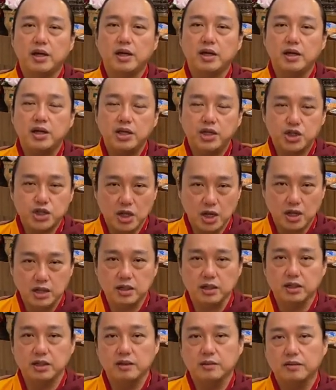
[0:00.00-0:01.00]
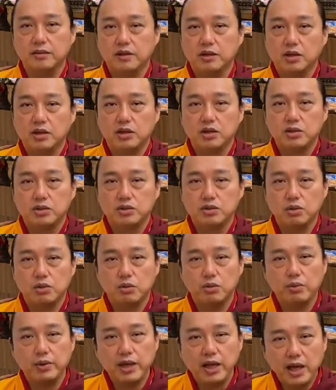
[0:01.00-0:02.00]
each other. So
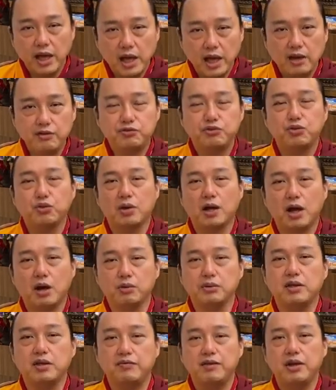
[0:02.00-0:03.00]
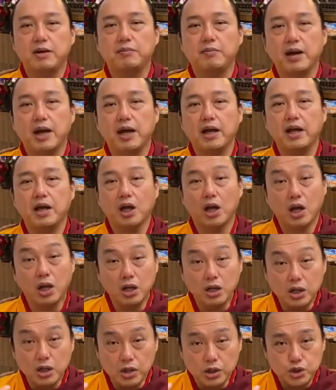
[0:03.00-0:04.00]
we have to cultivate by
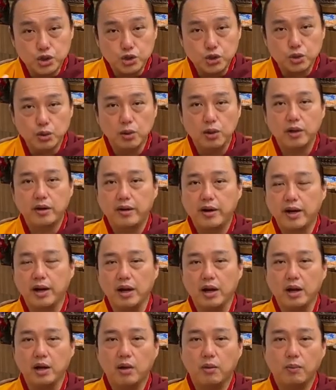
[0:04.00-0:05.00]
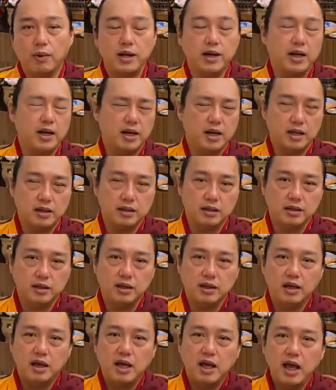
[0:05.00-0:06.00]
nurturing one another.
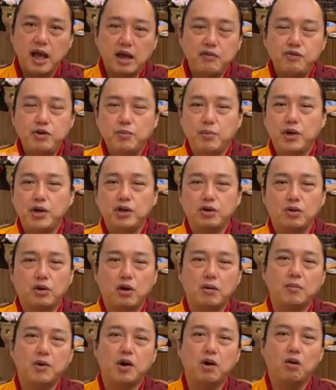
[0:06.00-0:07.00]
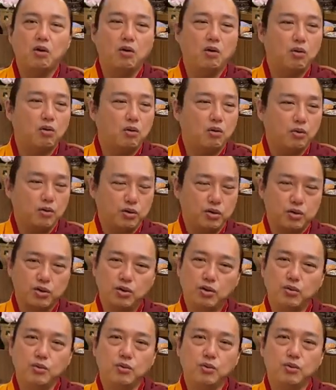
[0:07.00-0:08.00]
Everybody talk about,
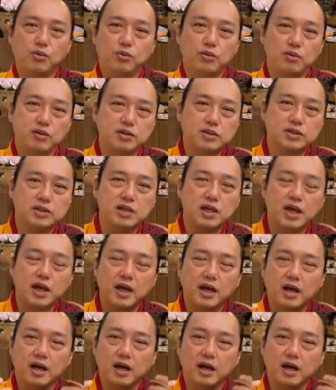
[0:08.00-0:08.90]
it's like